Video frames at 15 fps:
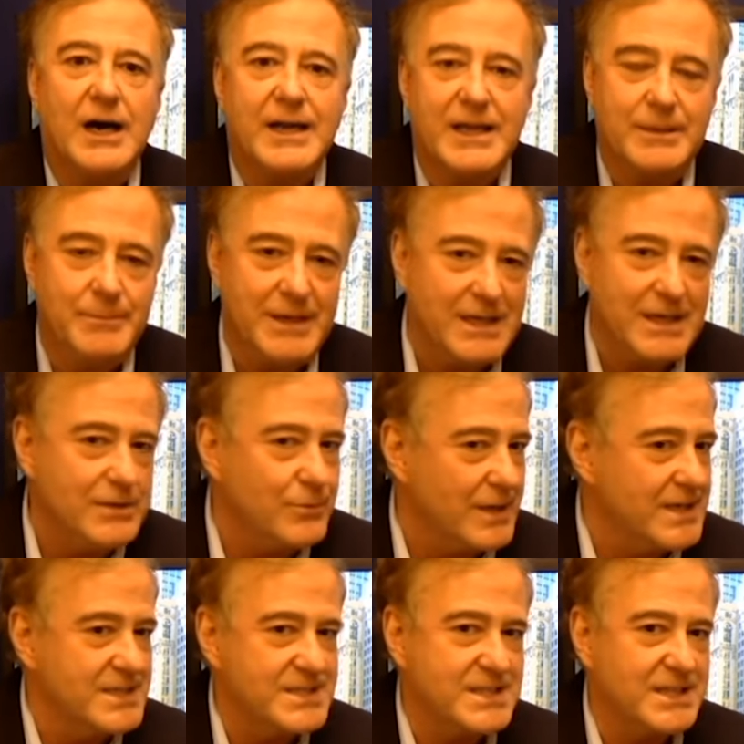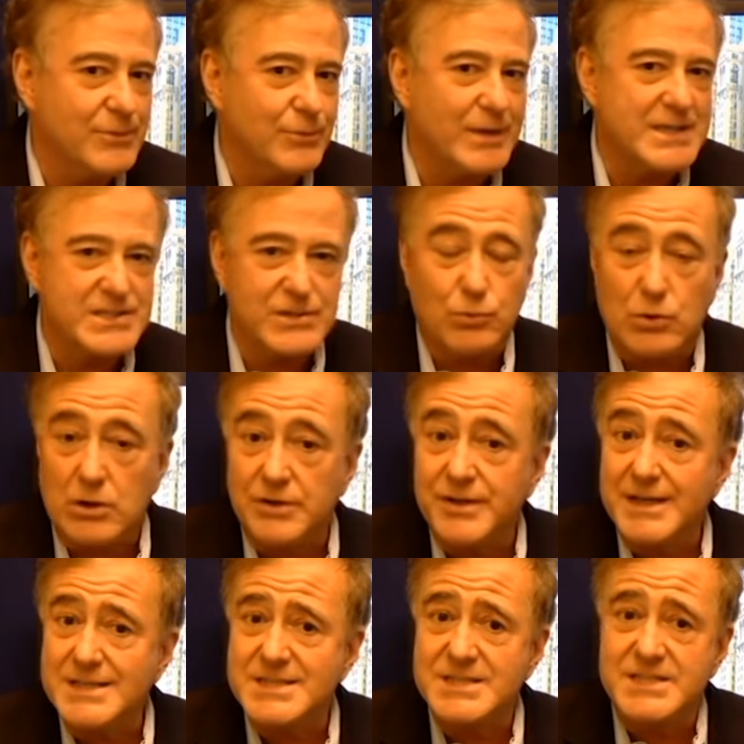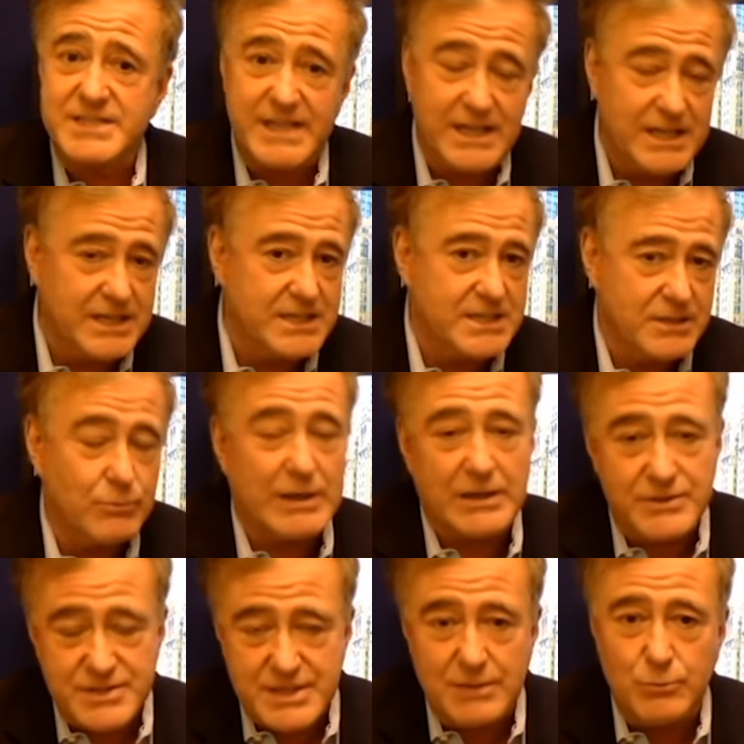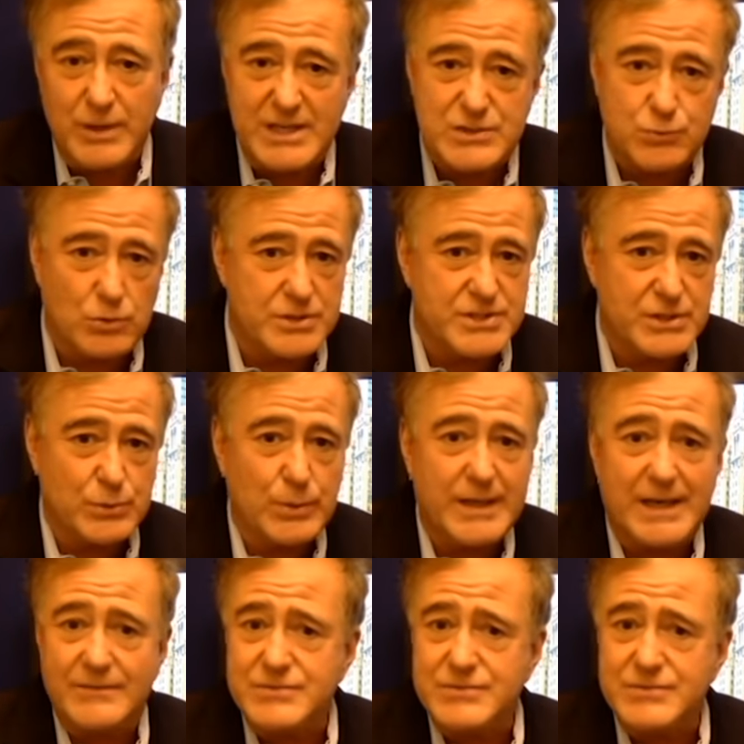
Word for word: In many ways, the rest of the world has sinned, in some ways worse than we have.